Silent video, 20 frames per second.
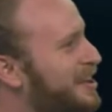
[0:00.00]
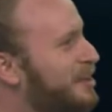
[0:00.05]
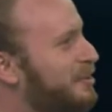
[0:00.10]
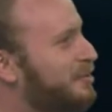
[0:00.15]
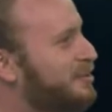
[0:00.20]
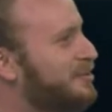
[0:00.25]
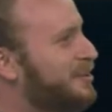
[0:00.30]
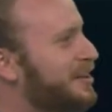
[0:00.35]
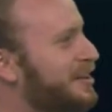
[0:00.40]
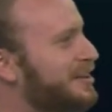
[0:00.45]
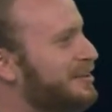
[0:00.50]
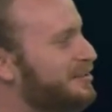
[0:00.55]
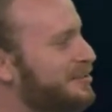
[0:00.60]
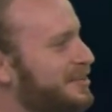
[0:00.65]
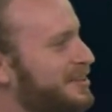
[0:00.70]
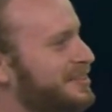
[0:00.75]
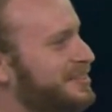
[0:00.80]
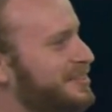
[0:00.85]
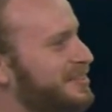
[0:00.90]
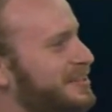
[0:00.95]
We'll
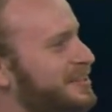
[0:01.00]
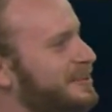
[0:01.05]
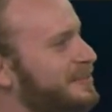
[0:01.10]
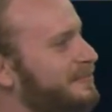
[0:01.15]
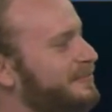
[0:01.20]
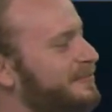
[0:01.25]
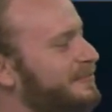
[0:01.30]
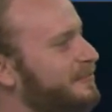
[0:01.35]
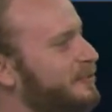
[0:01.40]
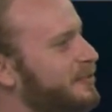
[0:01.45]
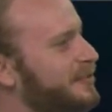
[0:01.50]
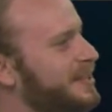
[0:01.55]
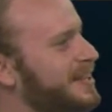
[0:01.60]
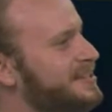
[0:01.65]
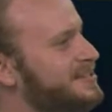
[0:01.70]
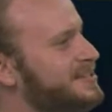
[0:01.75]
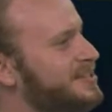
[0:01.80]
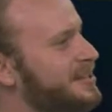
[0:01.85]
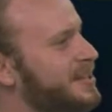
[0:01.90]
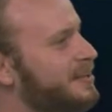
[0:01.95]
look at the
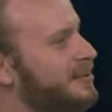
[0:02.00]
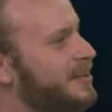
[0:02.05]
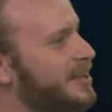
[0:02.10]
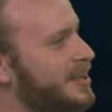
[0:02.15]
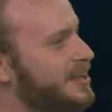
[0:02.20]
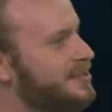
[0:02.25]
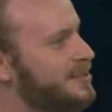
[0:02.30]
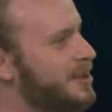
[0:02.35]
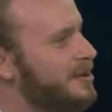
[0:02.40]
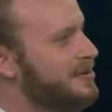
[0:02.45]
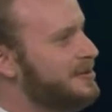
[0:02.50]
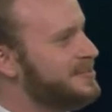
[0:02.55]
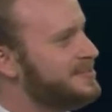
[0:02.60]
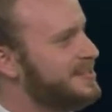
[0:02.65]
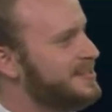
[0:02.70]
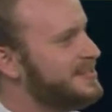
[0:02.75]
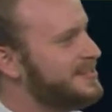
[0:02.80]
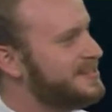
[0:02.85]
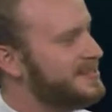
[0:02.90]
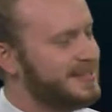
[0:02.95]
forecast here. Now, notice
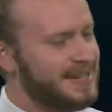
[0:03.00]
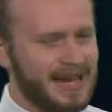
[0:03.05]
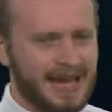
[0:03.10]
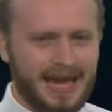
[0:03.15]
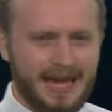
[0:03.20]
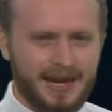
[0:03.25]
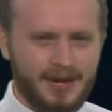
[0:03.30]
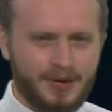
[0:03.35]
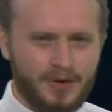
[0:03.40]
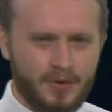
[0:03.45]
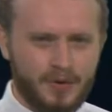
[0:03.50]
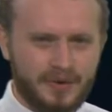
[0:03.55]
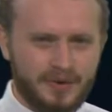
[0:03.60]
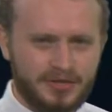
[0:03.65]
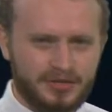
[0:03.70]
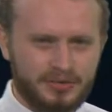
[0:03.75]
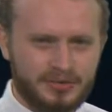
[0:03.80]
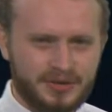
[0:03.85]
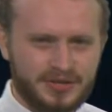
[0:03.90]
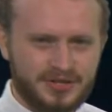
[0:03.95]
this is a Category 3